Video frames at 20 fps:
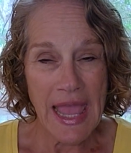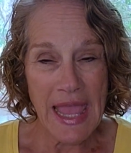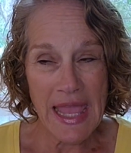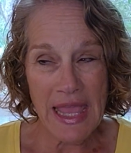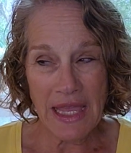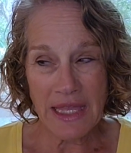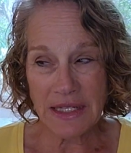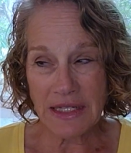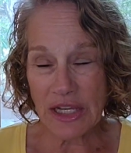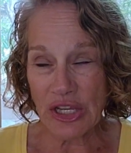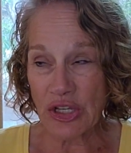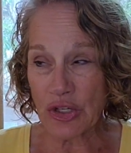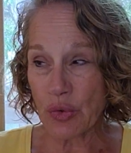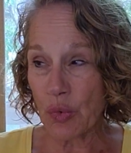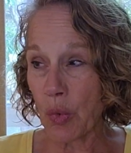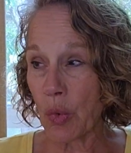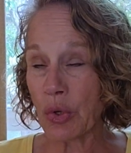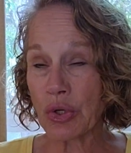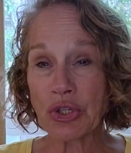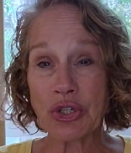And in
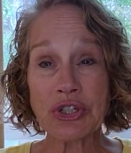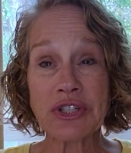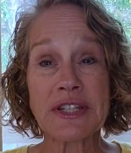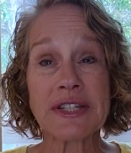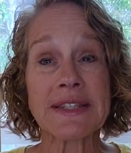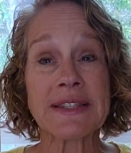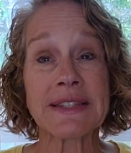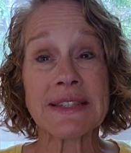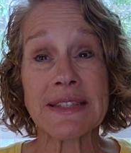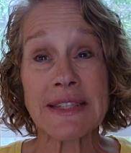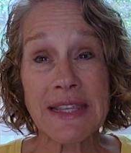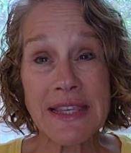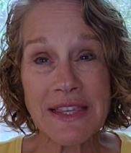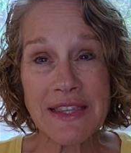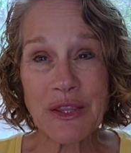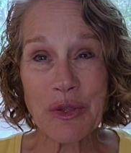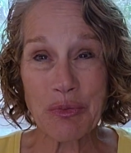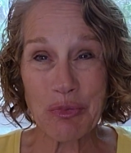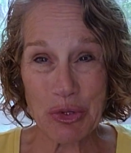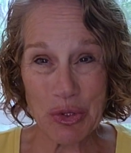order to
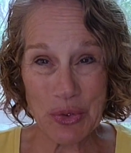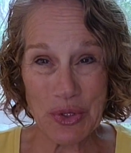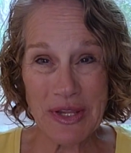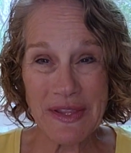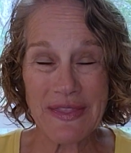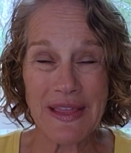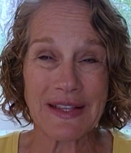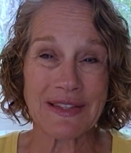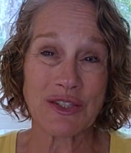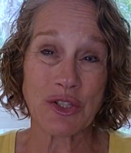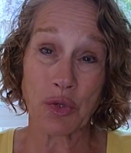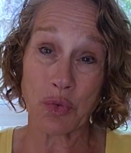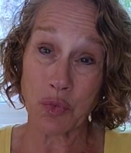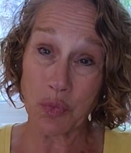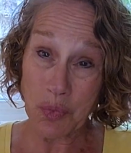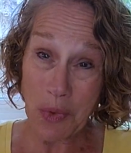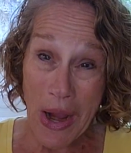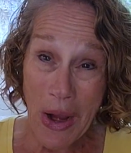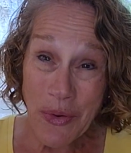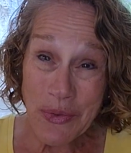see the beauty that's
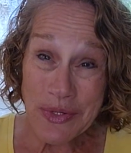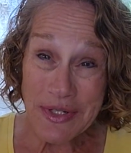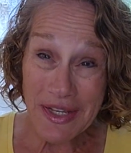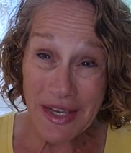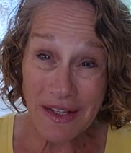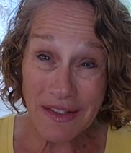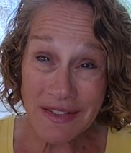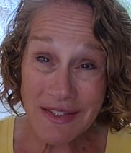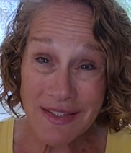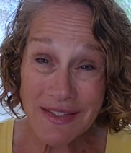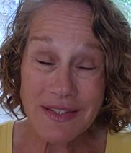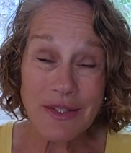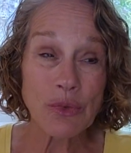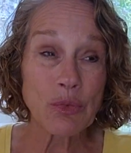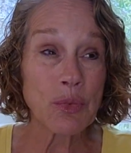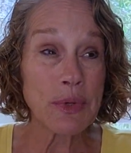around us,